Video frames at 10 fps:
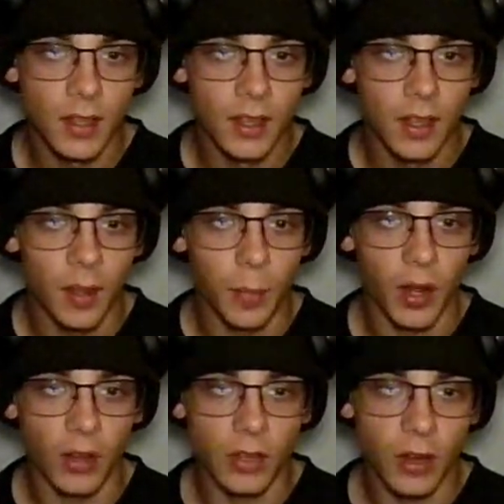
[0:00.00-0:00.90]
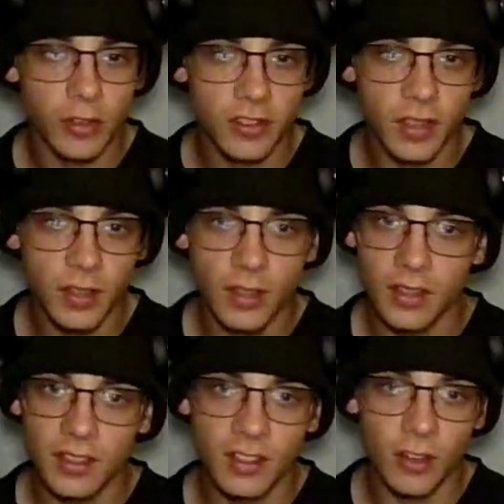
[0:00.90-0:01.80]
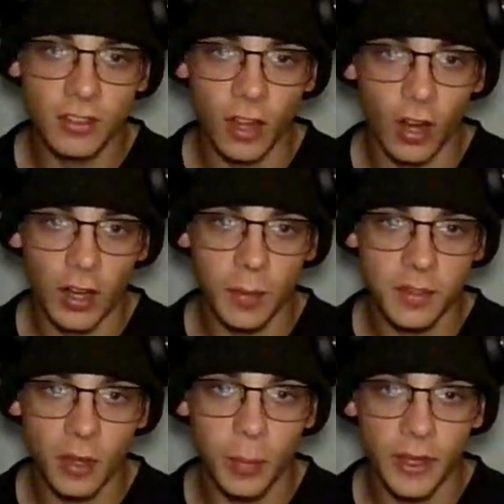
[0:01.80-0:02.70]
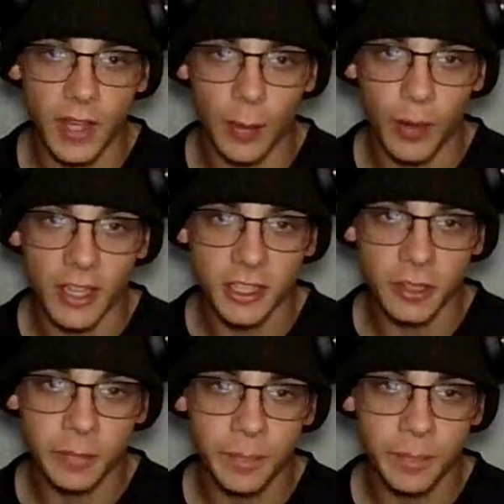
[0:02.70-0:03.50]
And Paulo Costa, still stalking him, still putting that pressure.